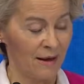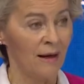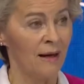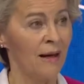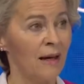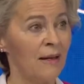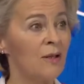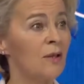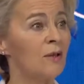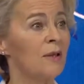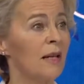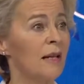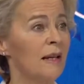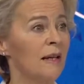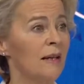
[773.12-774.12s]
And
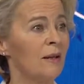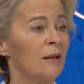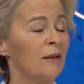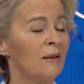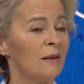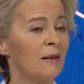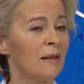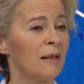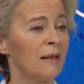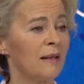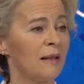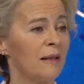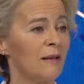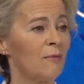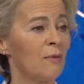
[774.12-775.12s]
today,
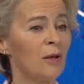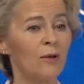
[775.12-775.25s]
if we